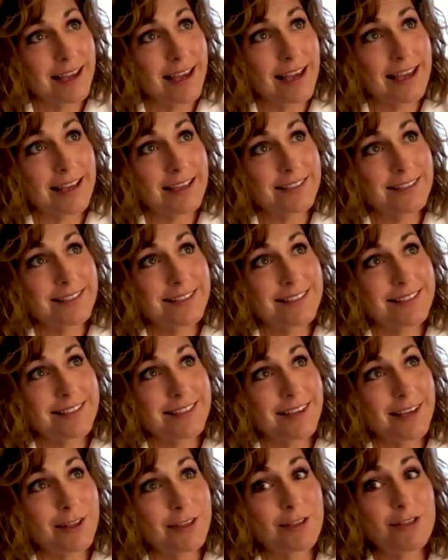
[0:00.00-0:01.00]
as
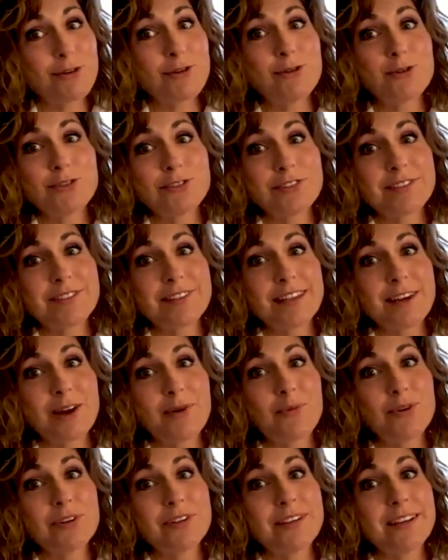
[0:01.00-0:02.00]
a thought that I
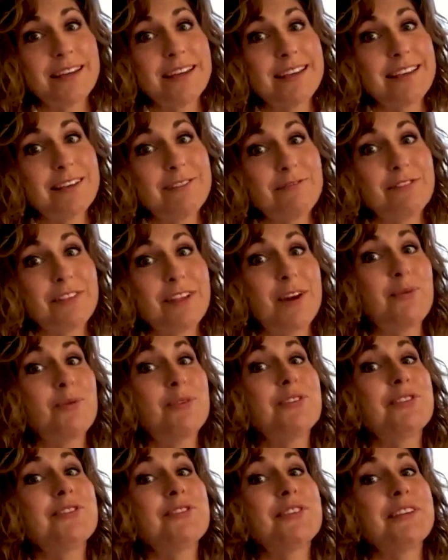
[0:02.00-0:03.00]
wanted, a gift that I
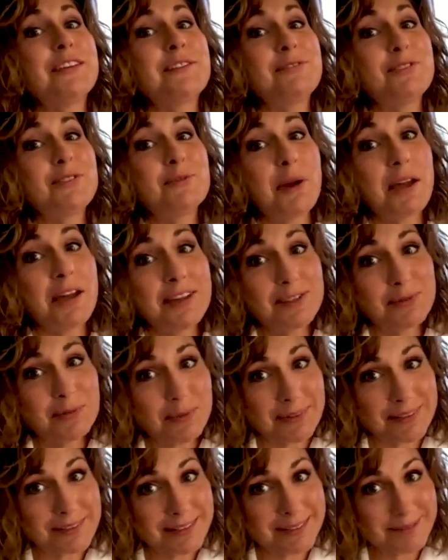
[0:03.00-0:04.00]
wanted to give to my
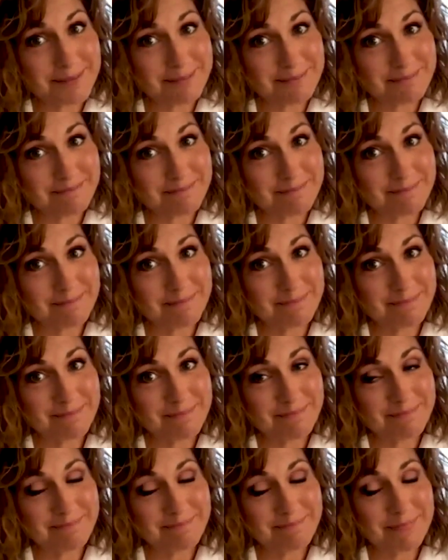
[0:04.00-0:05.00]
husband,
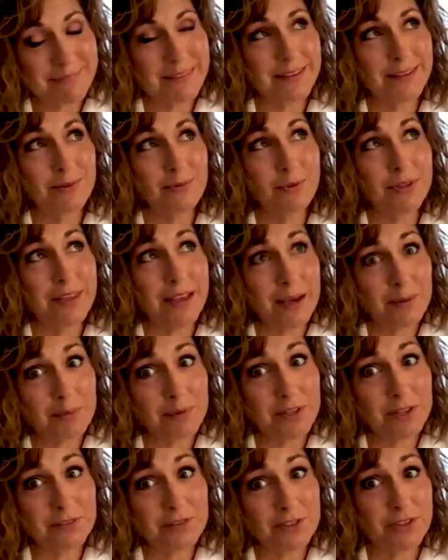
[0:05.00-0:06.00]
with
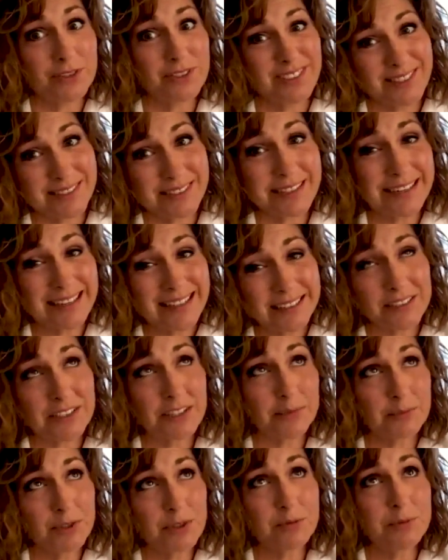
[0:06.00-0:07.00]
happy love songs that ended
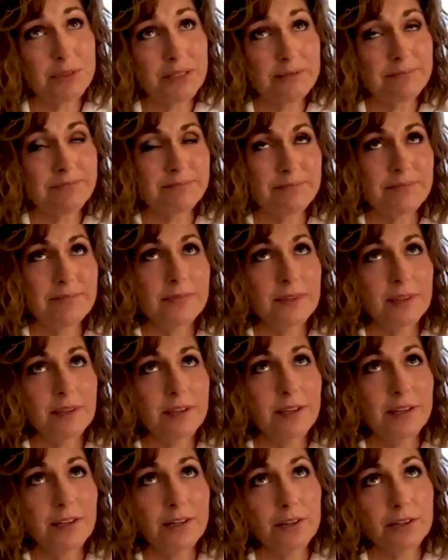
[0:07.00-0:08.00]
up to be
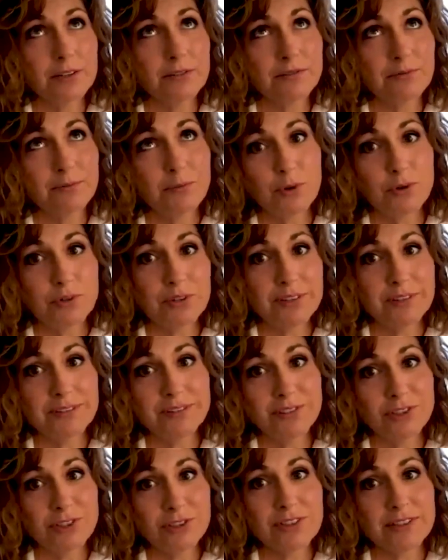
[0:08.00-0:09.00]
a lot of more
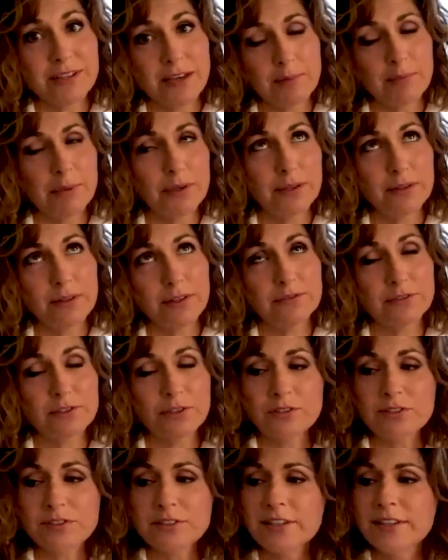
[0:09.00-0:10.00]
than just happy love
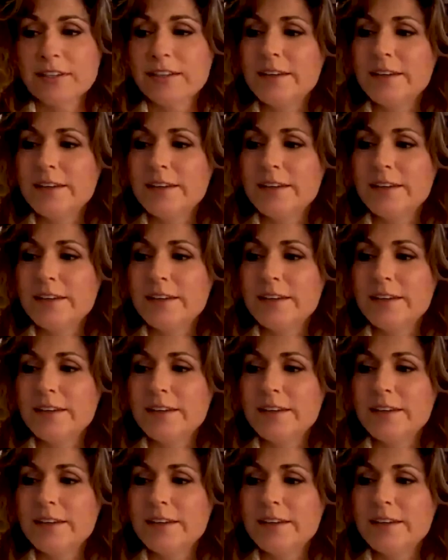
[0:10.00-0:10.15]
songs.